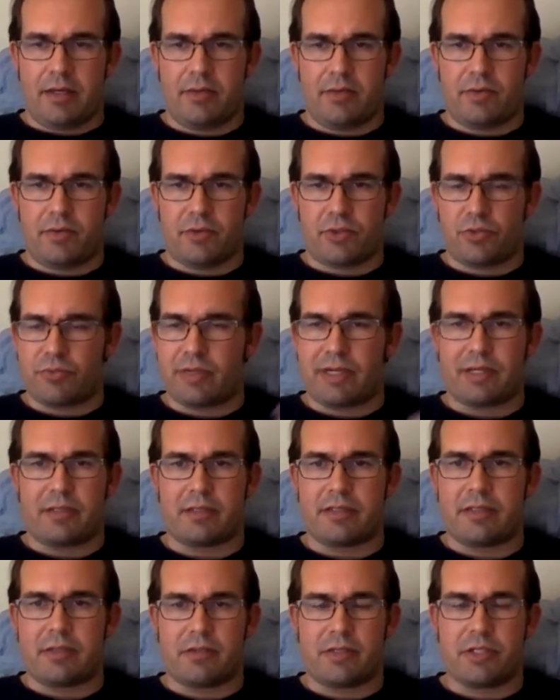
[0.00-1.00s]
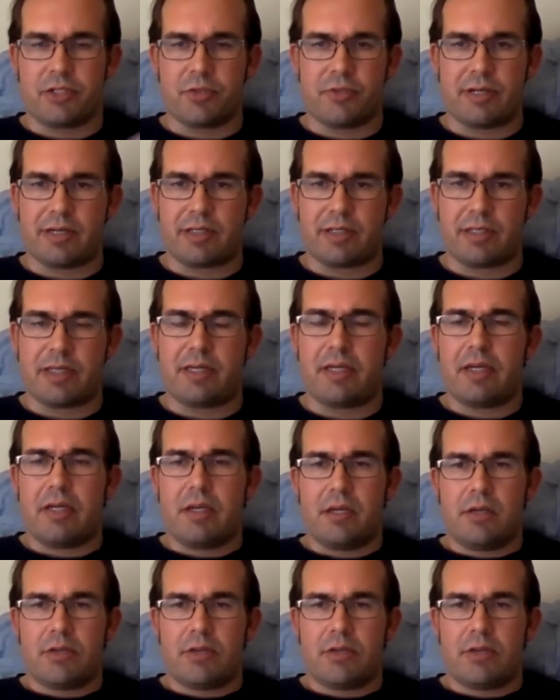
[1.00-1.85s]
either directly or indirectly,